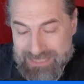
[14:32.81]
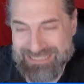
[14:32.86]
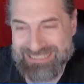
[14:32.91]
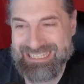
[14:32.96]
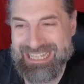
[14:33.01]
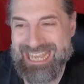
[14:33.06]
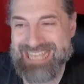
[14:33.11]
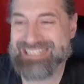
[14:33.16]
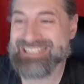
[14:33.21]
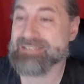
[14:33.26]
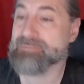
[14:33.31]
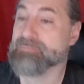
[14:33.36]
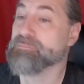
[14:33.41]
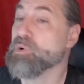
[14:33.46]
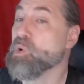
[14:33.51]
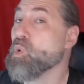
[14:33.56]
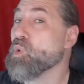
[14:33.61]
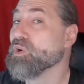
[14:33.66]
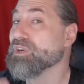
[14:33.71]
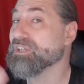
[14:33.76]
less
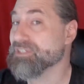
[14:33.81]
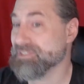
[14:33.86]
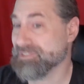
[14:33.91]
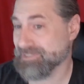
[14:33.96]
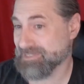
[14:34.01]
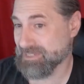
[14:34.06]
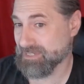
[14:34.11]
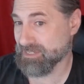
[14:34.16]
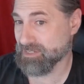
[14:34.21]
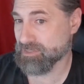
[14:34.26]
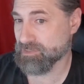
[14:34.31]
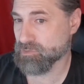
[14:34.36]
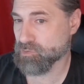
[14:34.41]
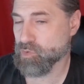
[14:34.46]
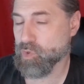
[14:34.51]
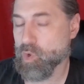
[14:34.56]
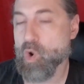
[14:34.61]
important scenes